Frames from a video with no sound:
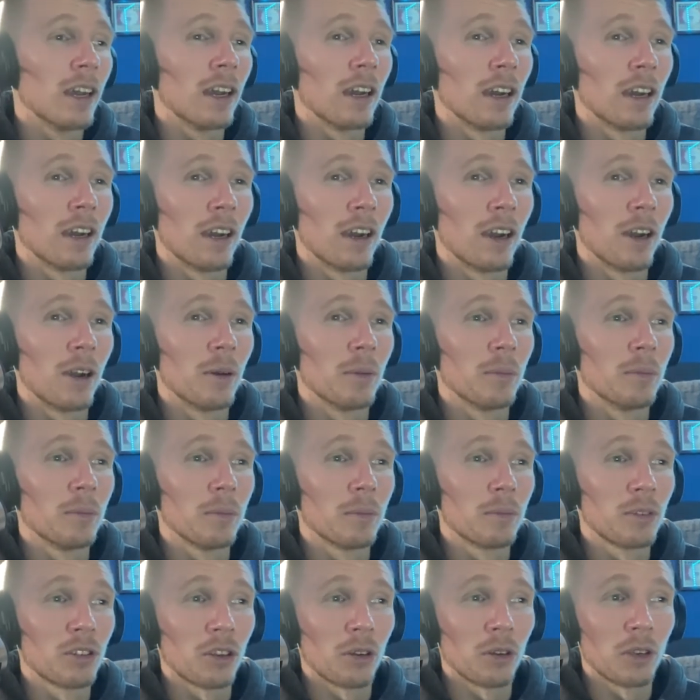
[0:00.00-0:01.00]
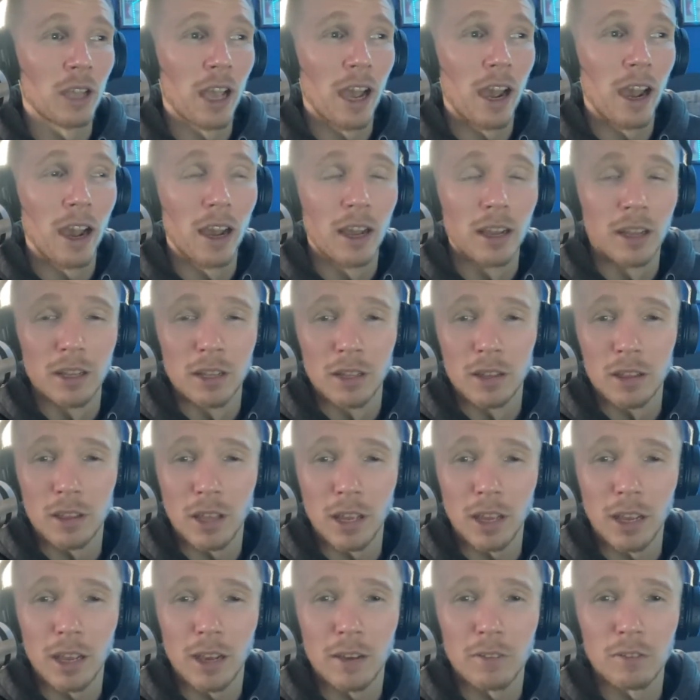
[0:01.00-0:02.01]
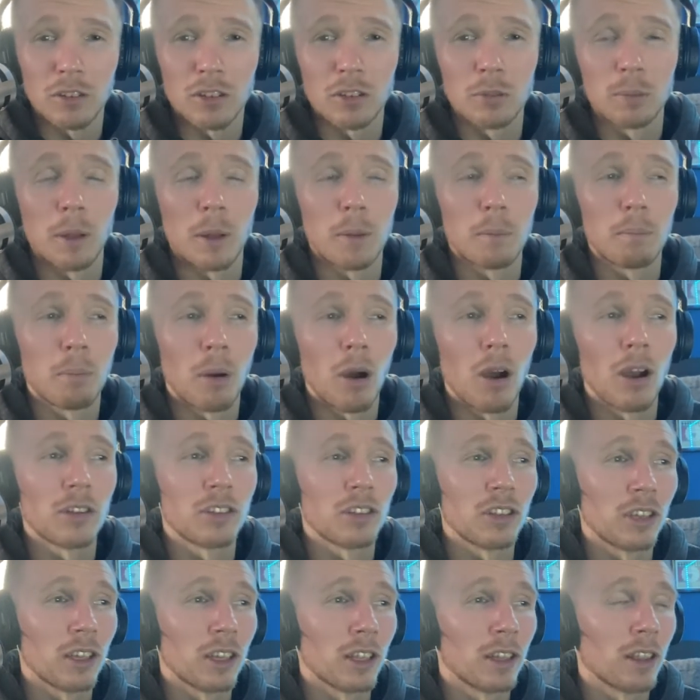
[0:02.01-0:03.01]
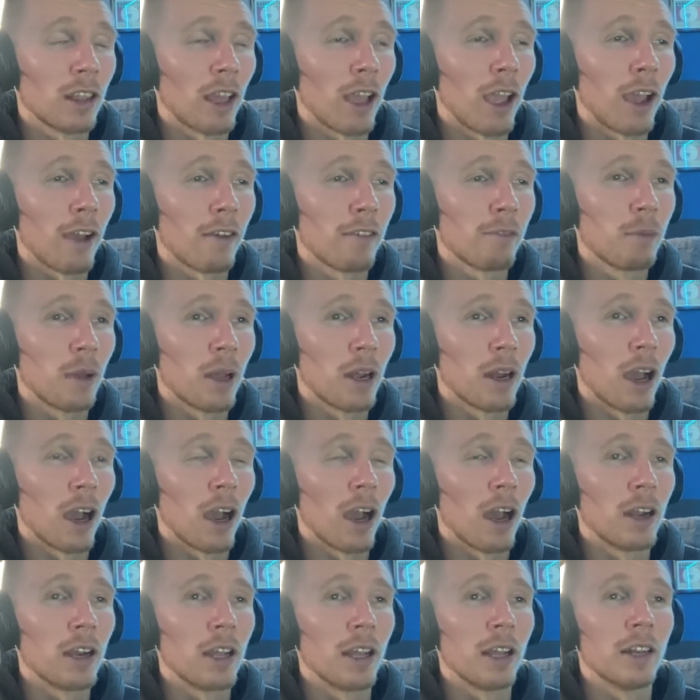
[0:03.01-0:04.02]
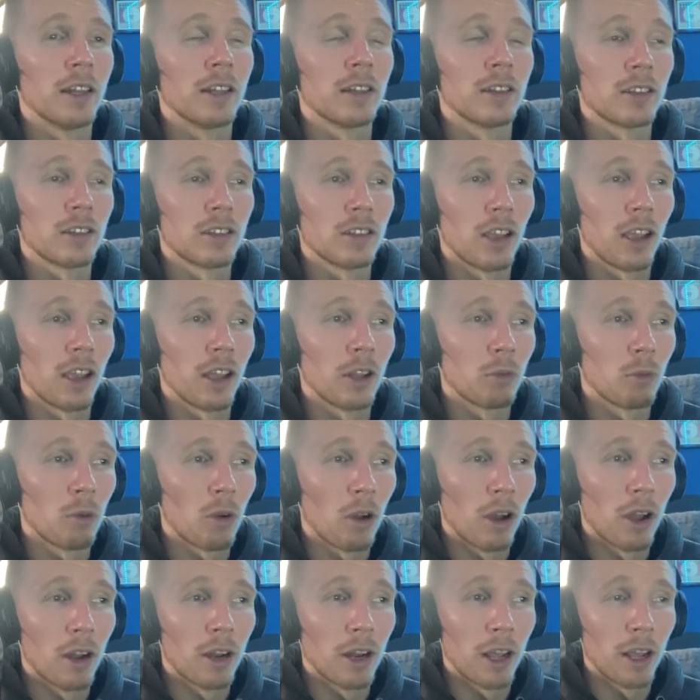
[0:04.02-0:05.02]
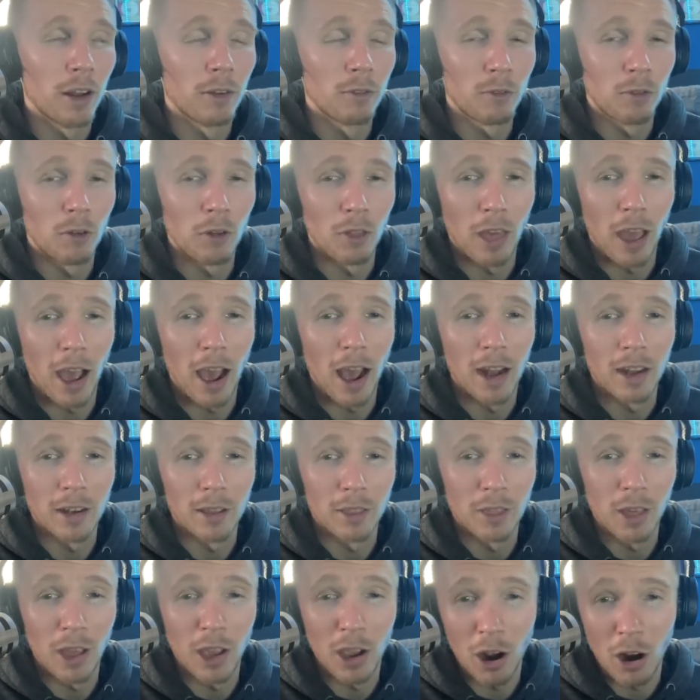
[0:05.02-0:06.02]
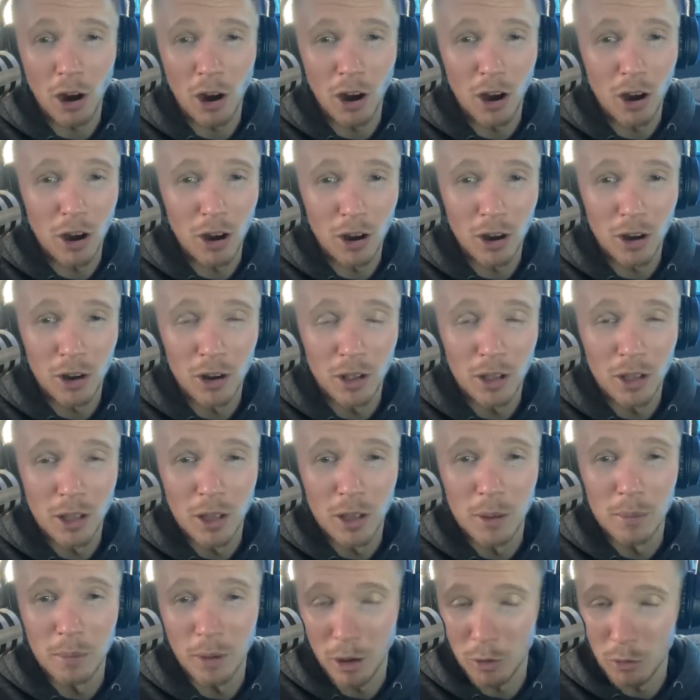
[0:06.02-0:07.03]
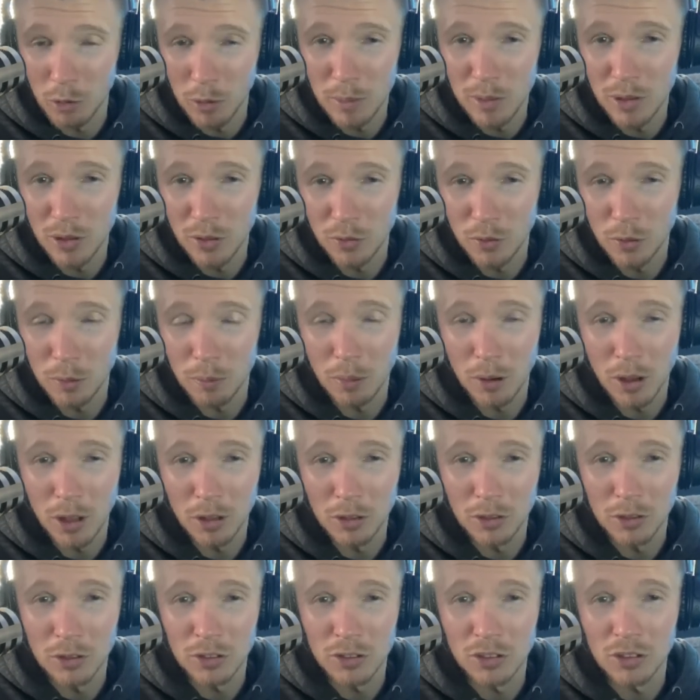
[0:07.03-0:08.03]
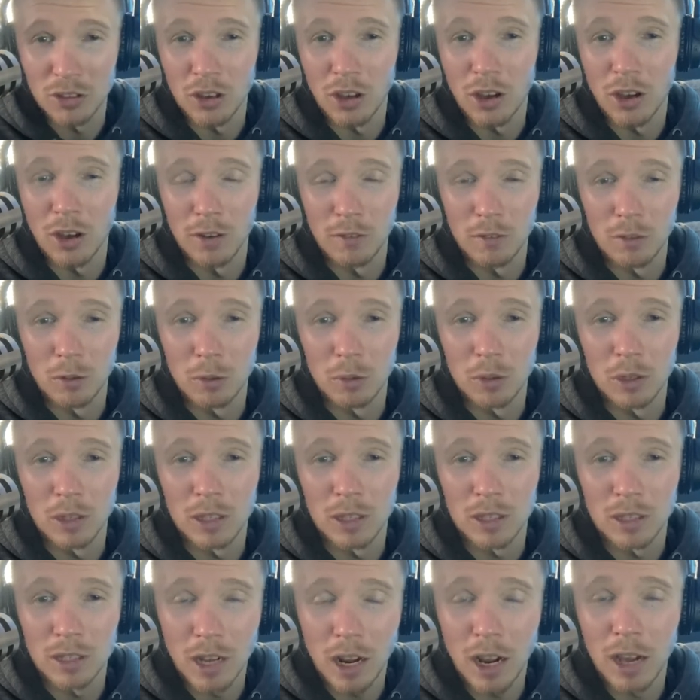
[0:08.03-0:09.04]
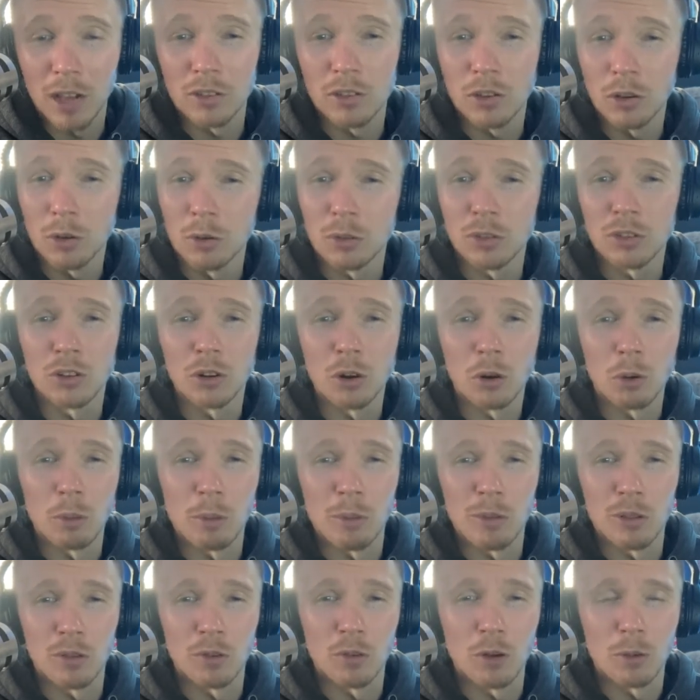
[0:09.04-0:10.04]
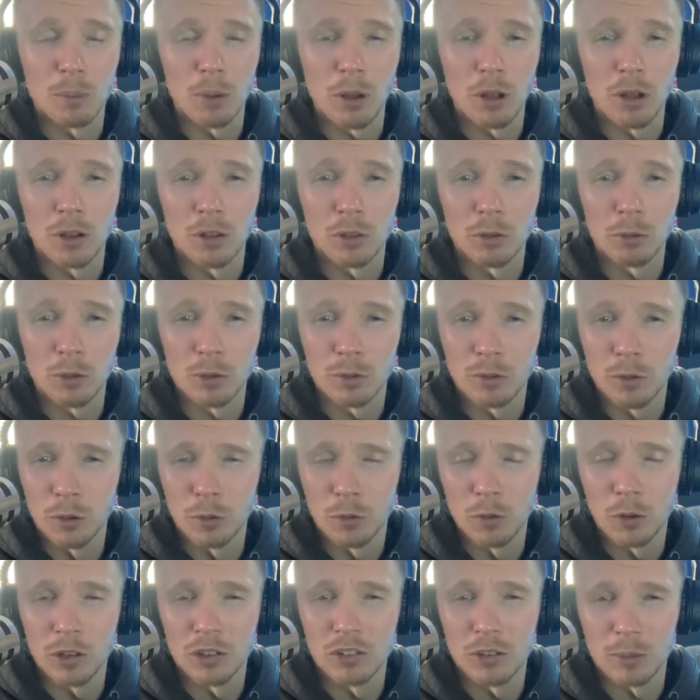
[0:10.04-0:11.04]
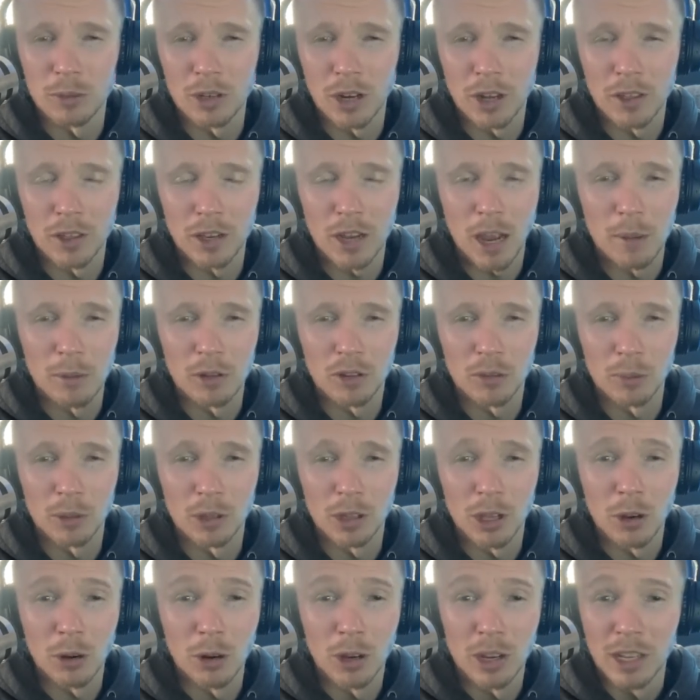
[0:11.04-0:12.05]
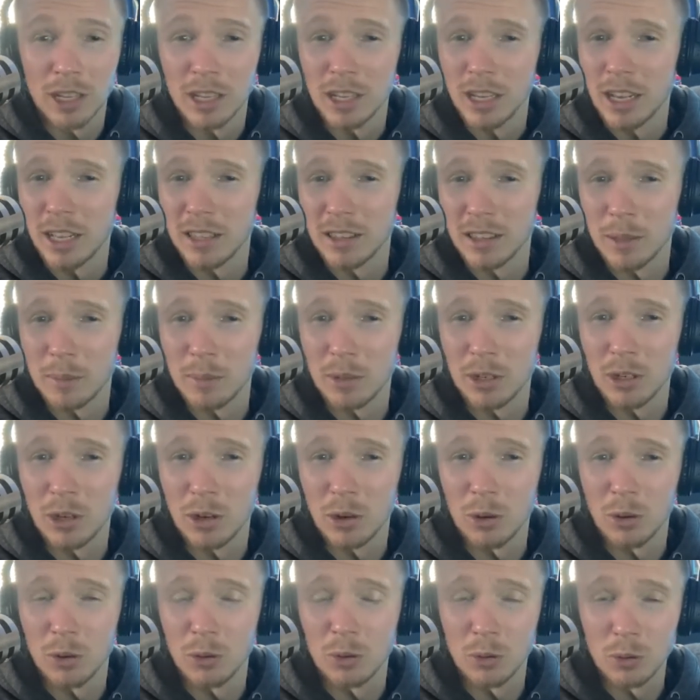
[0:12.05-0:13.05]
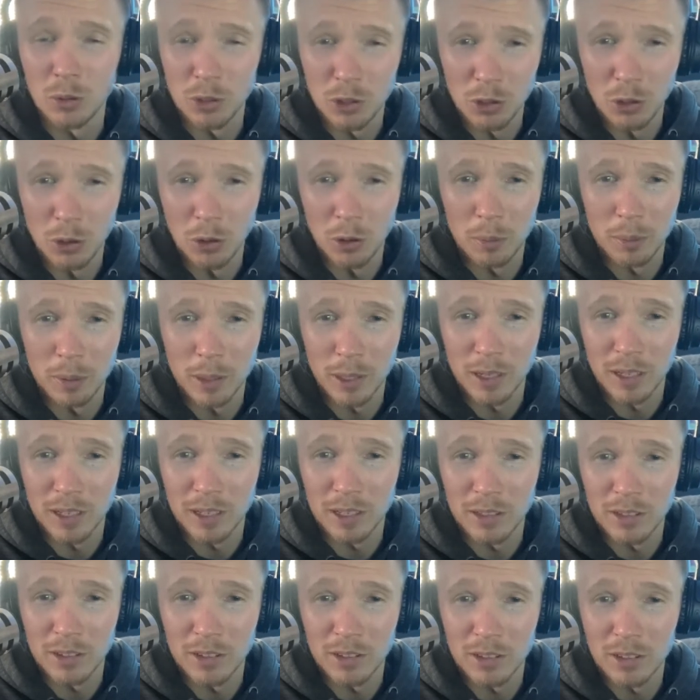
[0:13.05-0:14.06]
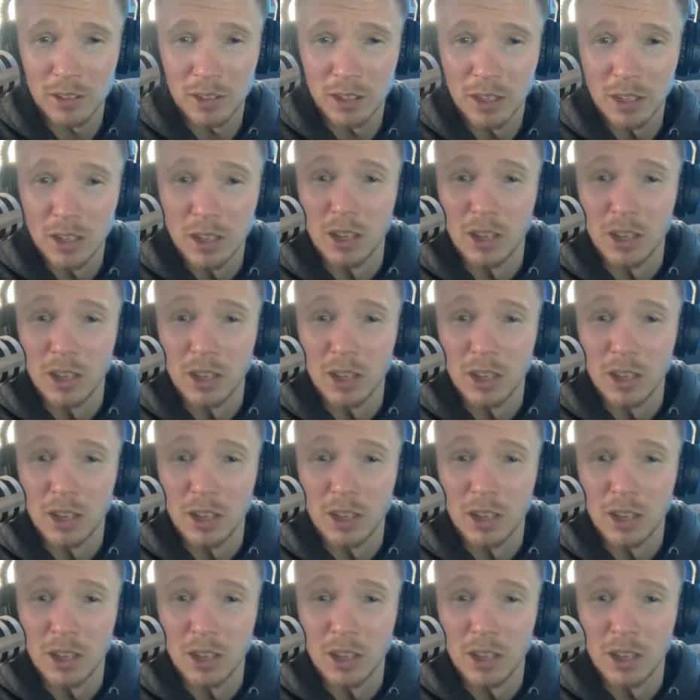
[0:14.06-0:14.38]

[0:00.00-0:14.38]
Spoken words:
So yeah, they have just been bossing it. They have been on an insane run, and for that, they are my Women's Footballers of the Week. Guys, who is your Women's Footballer of the Week? Feel free to jump down in the comments below and let me know who your pick is.